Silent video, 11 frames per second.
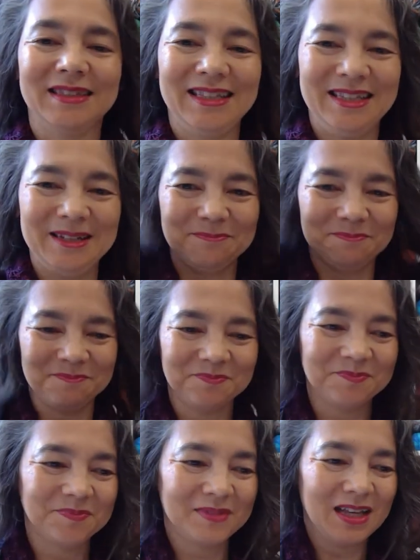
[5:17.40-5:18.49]
Yep.
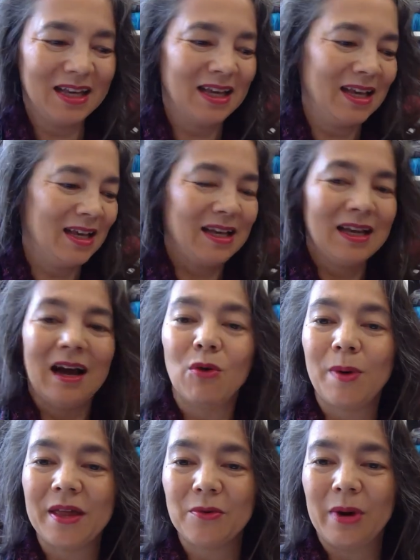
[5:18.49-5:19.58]
Oh,
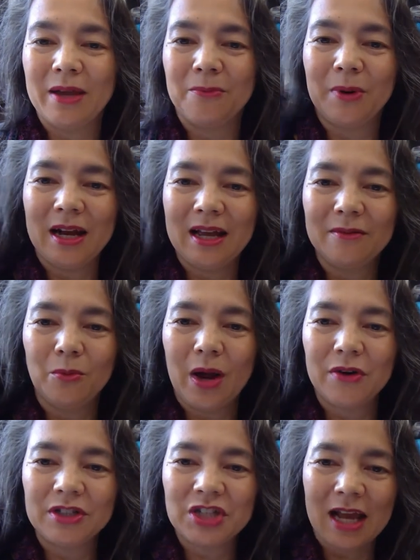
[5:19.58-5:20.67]
by the way, when I
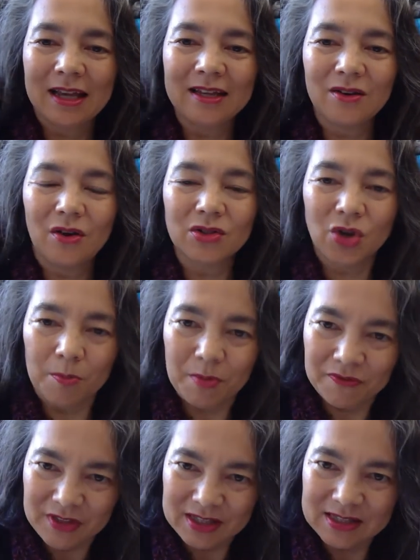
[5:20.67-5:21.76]
wear a jacket on top
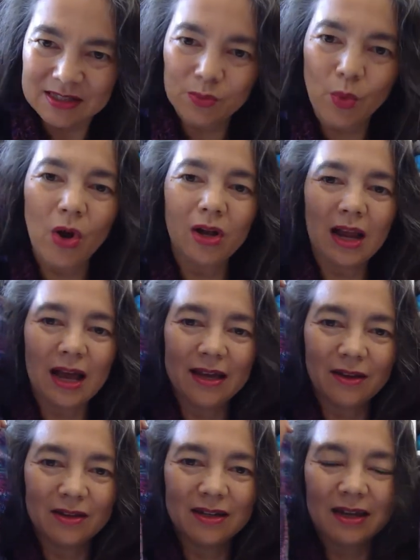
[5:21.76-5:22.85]
of this swirl,
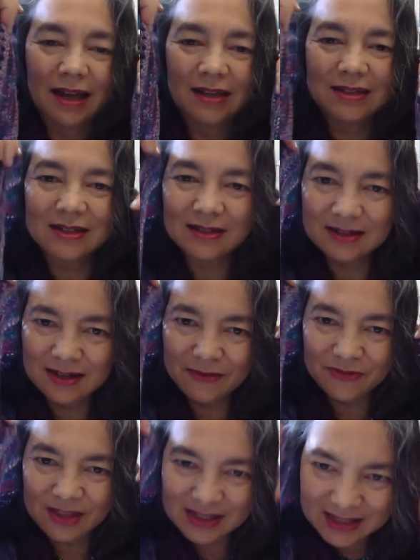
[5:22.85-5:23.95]
I like to
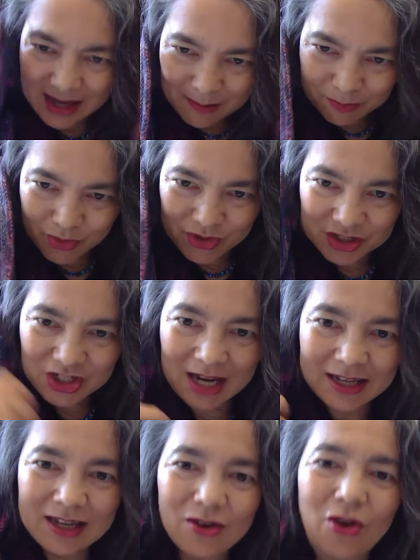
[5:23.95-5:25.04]
lift this up, put the
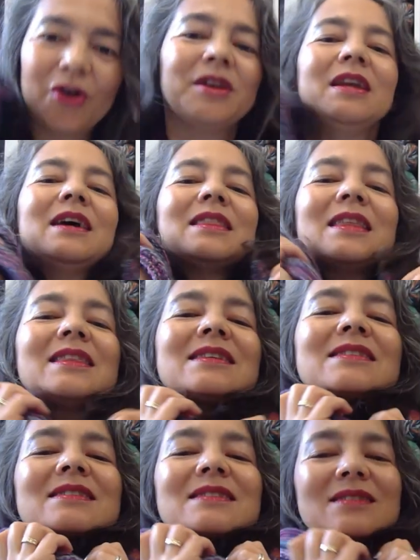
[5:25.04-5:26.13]
jacket on, and then
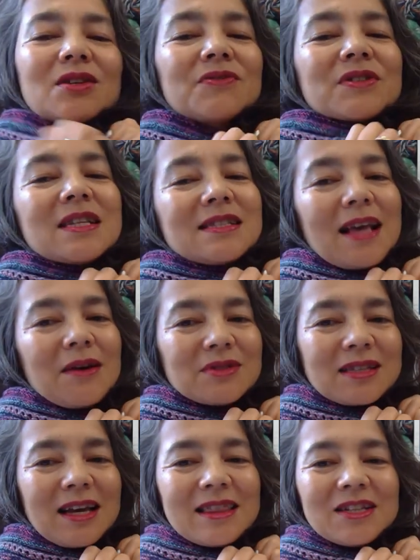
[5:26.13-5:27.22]
this sort of sits
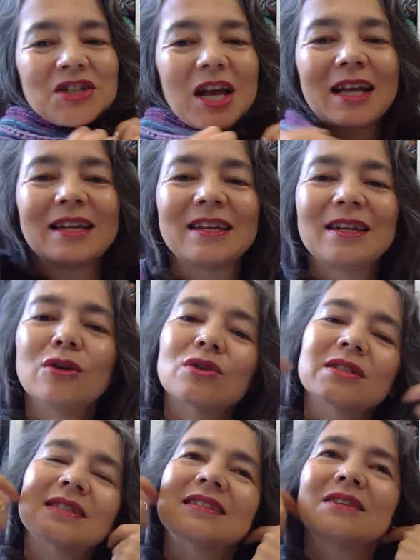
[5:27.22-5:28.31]
outside the jacket and
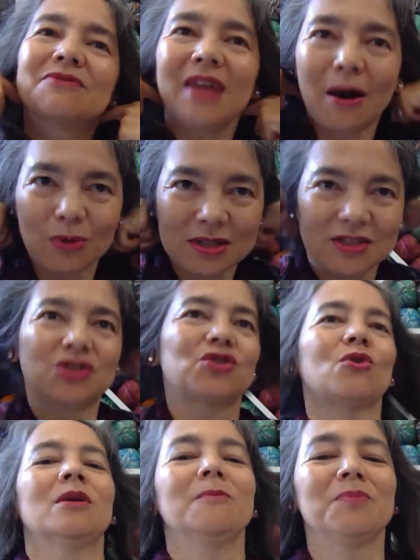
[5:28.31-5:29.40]
looks as if that was a
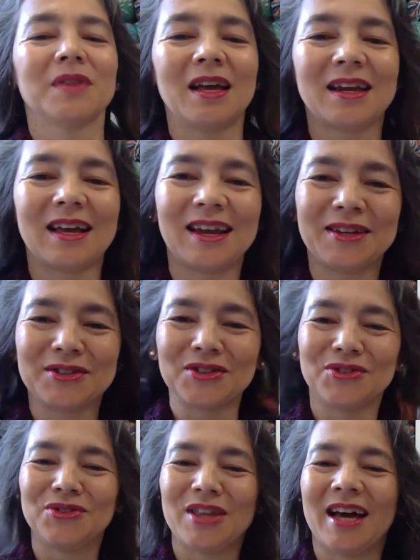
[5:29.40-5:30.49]
shawl. And I like to
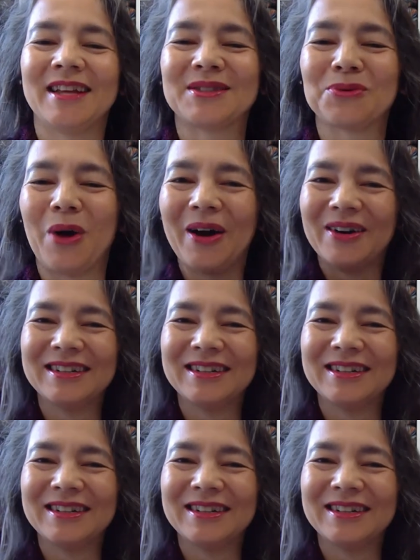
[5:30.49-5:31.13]
do that as well.